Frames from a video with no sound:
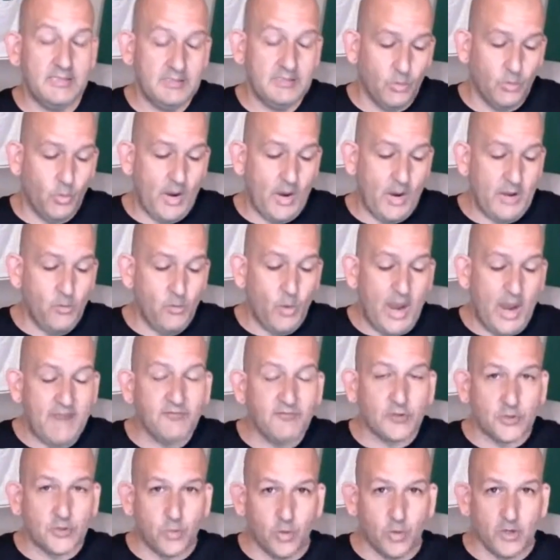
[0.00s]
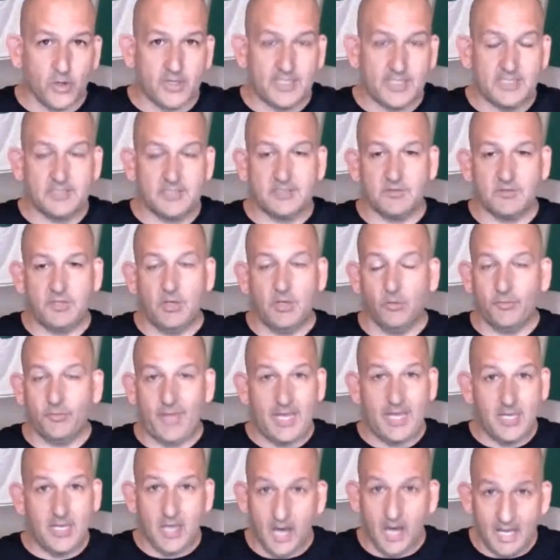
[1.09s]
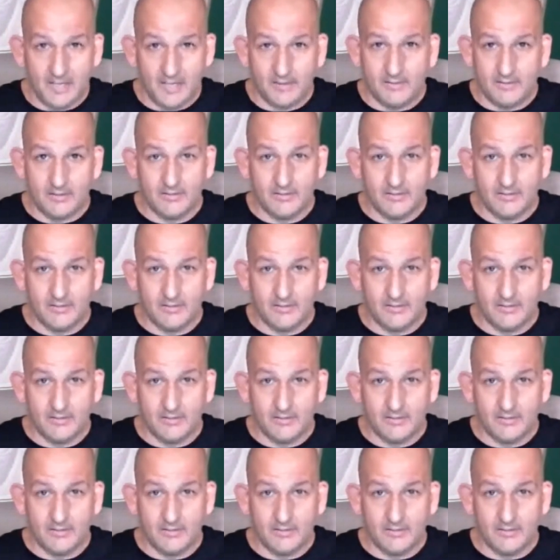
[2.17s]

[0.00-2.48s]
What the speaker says: the way waivers work is, you know, they cut,